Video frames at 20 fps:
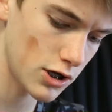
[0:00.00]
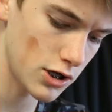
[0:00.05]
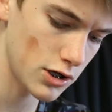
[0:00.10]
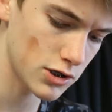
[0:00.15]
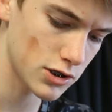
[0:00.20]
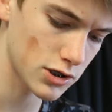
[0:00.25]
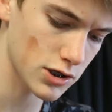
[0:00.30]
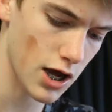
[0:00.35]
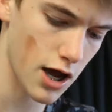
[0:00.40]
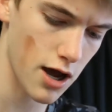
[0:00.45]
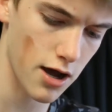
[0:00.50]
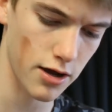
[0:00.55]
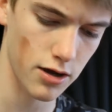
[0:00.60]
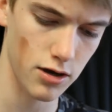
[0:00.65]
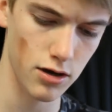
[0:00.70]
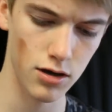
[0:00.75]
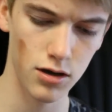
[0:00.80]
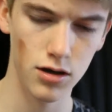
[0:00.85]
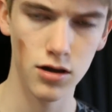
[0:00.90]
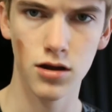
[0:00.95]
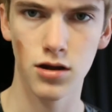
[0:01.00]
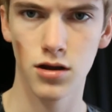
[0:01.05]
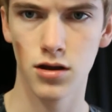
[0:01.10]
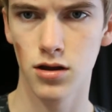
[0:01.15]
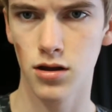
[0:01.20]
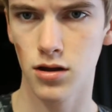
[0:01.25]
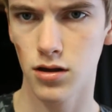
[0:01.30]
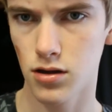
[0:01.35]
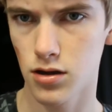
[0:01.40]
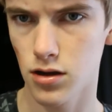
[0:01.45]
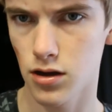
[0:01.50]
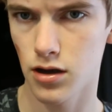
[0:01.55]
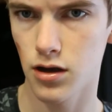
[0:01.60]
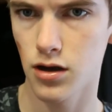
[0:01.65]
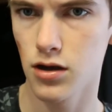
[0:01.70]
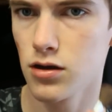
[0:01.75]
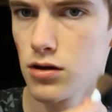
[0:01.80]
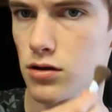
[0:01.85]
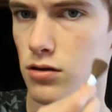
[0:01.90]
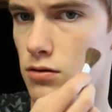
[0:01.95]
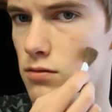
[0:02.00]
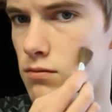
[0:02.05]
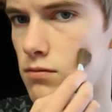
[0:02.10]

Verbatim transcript: each side okay